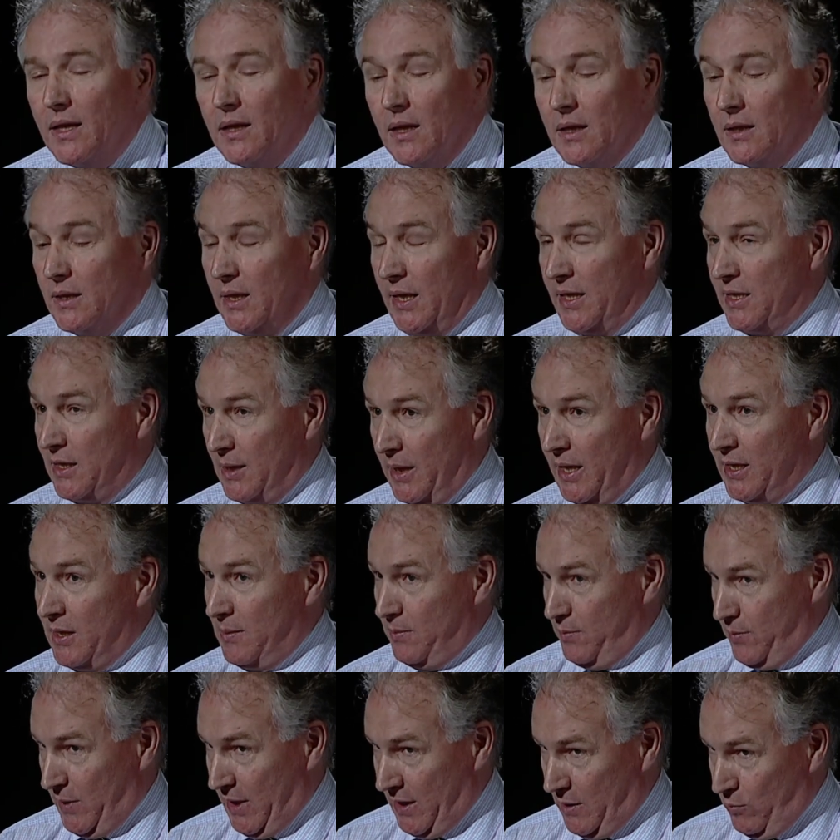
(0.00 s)
I think that it's,
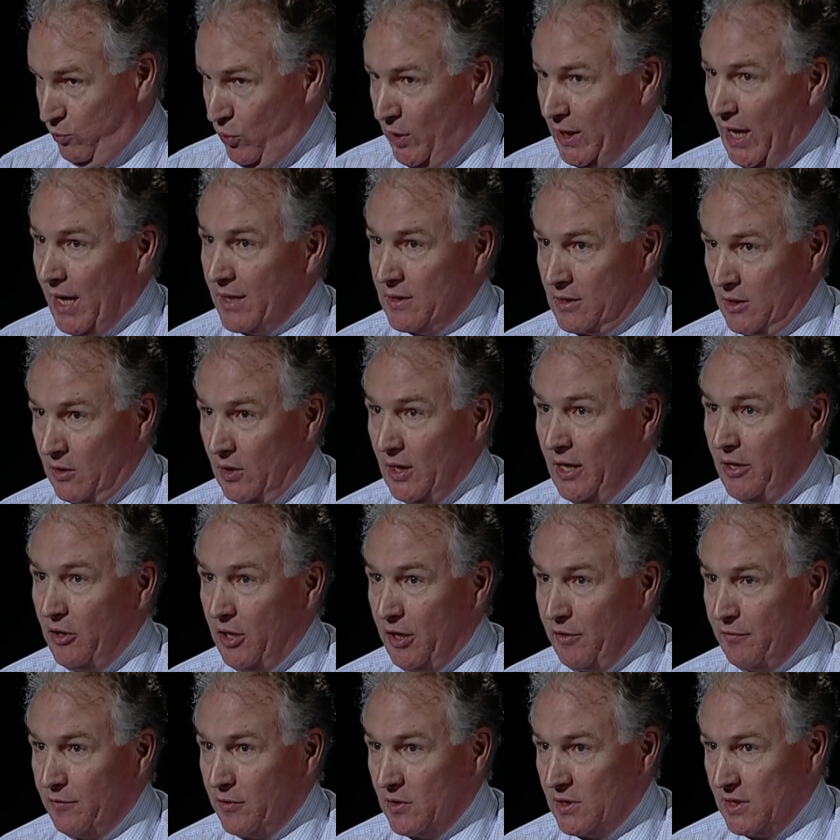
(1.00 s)
it's, it's one answer,
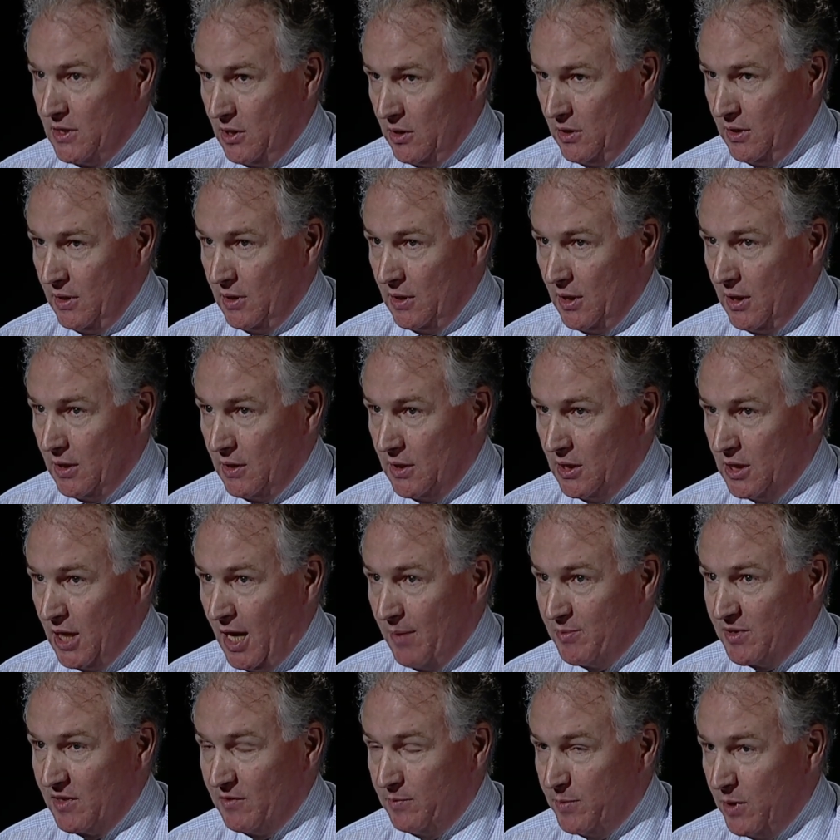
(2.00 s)
clearly, for certain
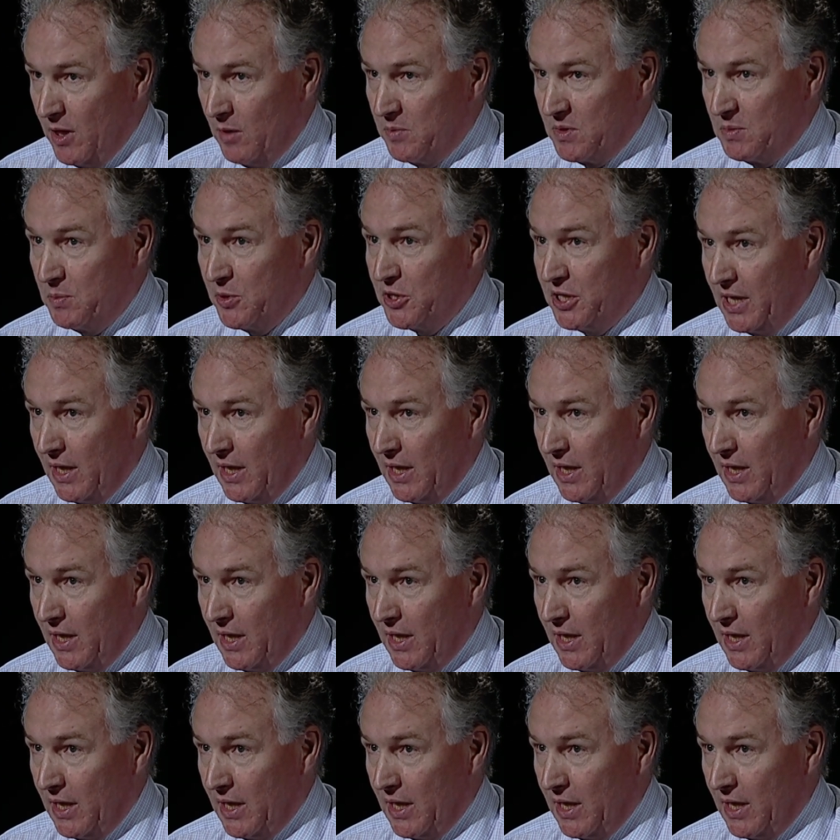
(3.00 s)
types of pubs,